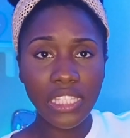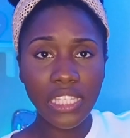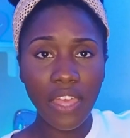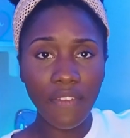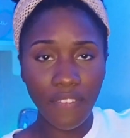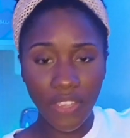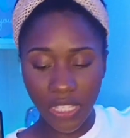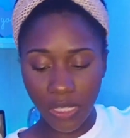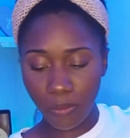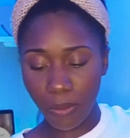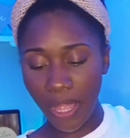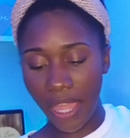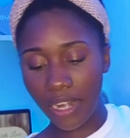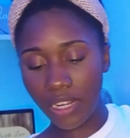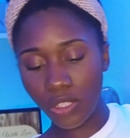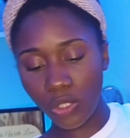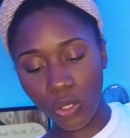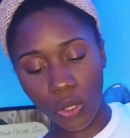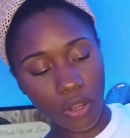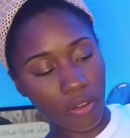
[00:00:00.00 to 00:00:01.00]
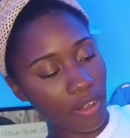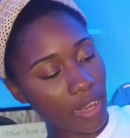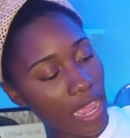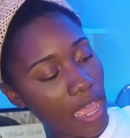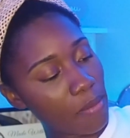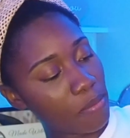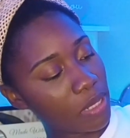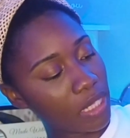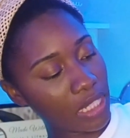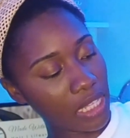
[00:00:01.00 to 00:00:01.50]
self-explanatory,
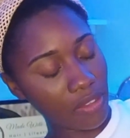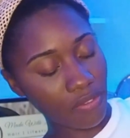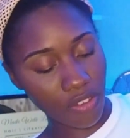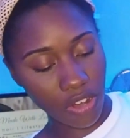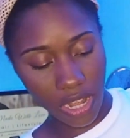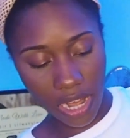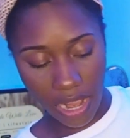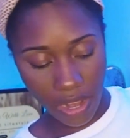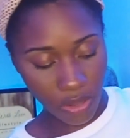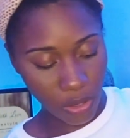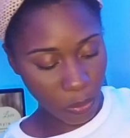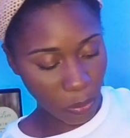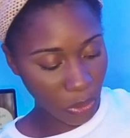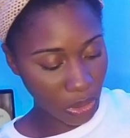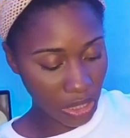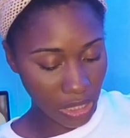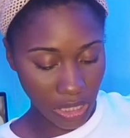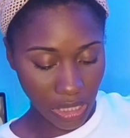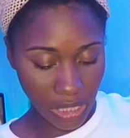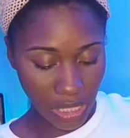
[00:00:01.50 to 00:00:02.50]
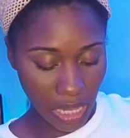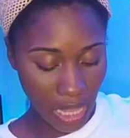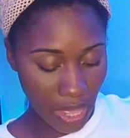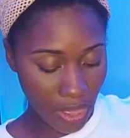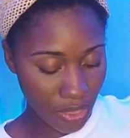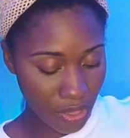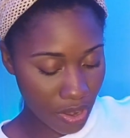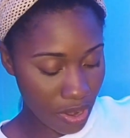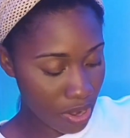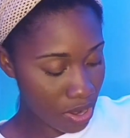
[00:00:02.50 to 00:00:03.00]
I believe, on how you put this
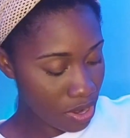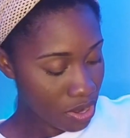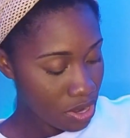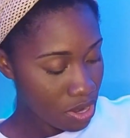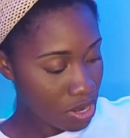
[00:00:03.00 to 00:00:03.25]
together.